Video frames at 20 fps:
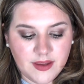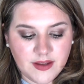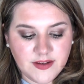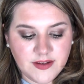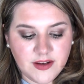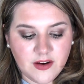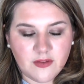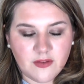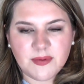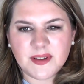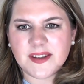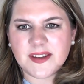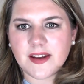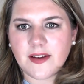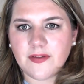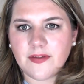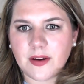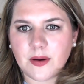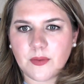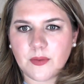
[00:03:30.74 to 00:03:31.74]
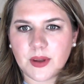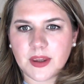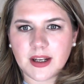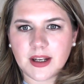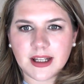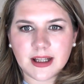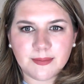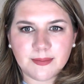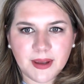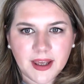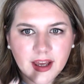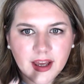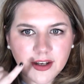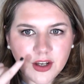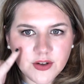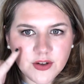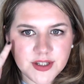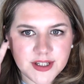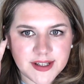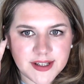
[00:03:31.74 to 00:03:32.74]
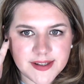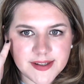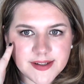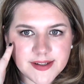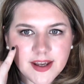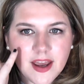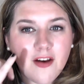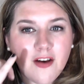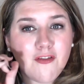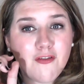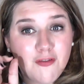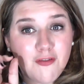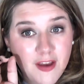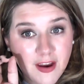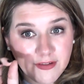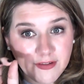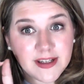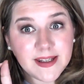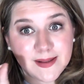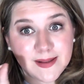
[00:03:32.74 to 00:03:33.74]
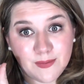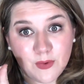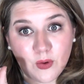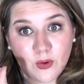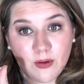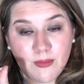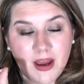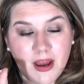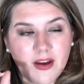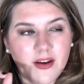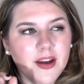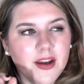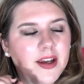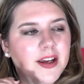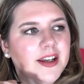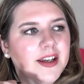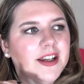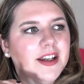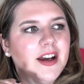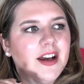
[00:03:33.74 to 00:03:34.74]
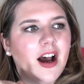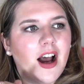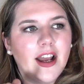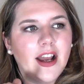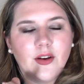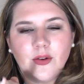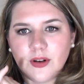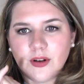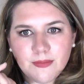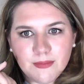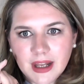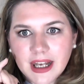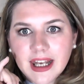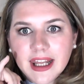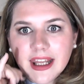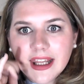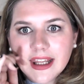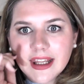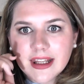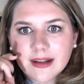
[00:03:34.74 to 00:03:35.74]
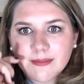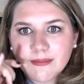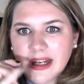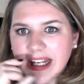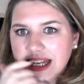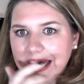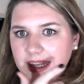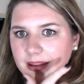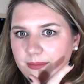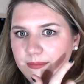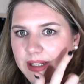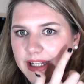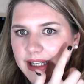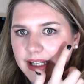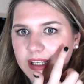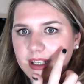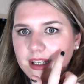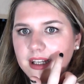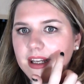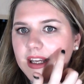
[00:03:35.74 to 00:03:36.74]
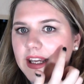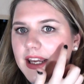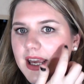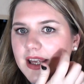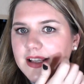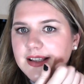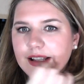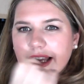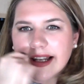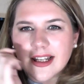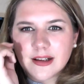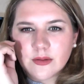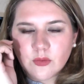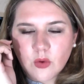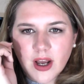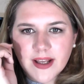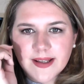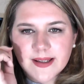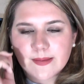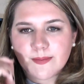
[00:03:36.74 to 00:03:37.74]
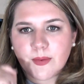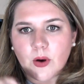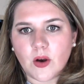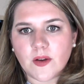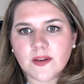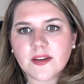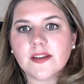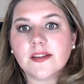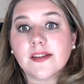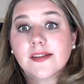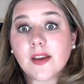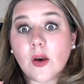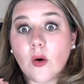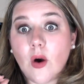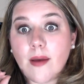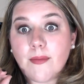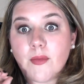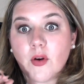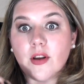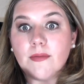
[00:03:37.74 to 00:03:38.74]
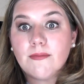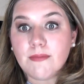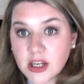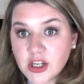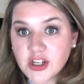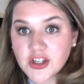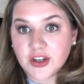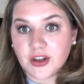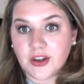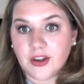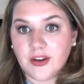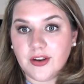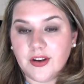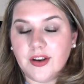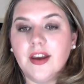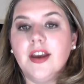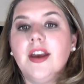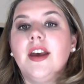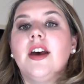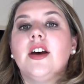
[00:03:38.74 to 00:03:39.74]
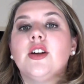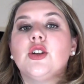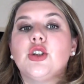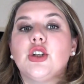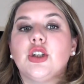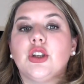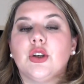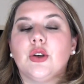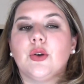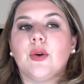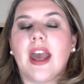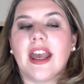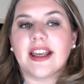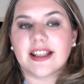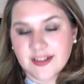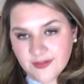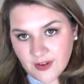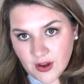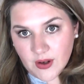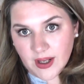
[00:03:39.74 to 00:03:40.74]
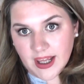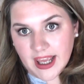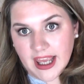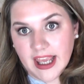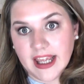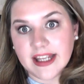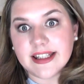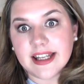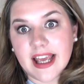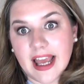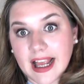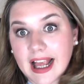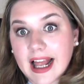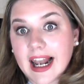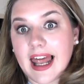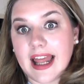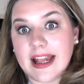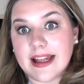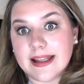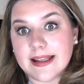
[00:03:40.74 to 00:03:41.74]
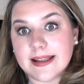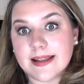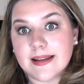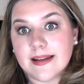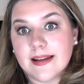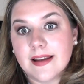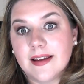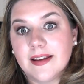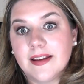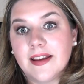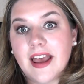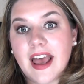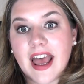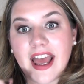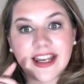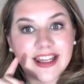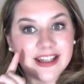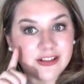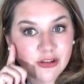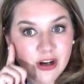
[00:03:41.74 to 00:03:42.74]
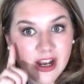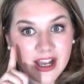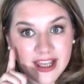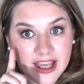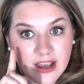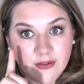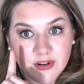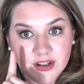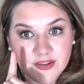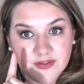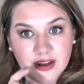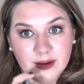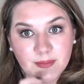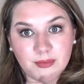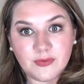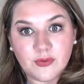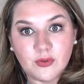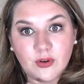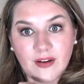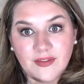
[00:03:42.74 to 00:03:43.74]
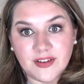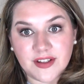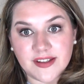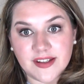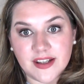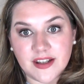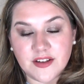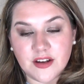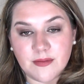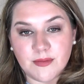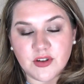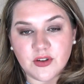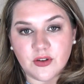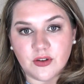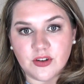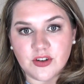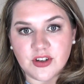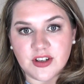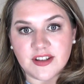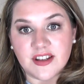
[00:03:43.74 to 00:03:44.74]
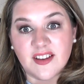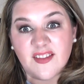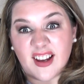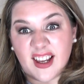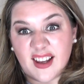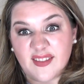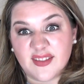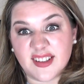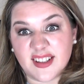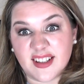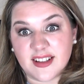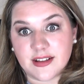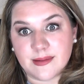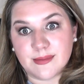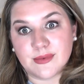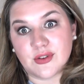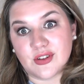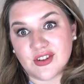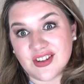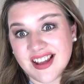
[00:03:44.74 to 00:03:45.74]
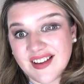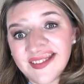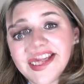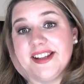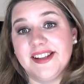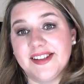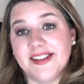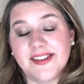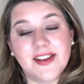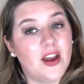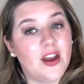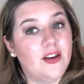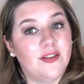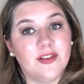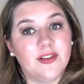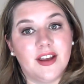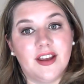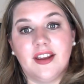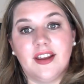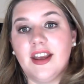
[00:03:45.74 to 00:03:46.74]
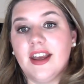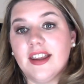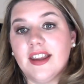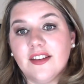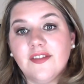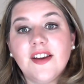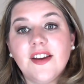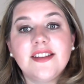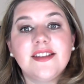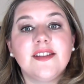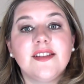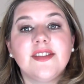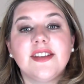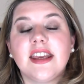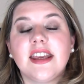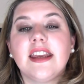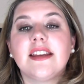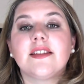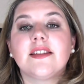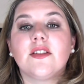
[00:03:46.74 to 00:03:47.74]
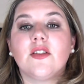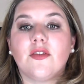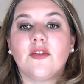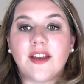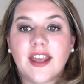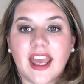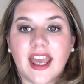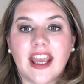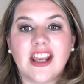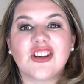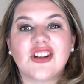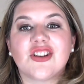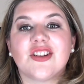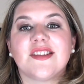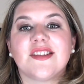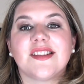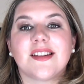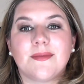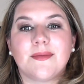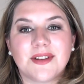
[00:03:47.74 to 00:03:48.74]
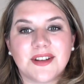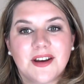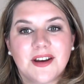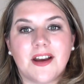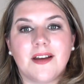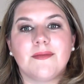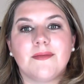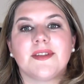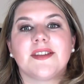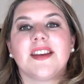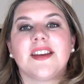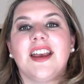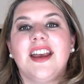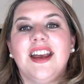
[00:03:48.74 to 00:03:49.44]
year I've been suffering with a little bit, I noticed, very small amount. I call it milli. It's like little white spots. So I'm on a mission to exfoliate and cleanse and try and get rid of it before having to see a dermatologist, if I have to see a dermatologist. I have to see one. Over the festive season or vacation, sometimes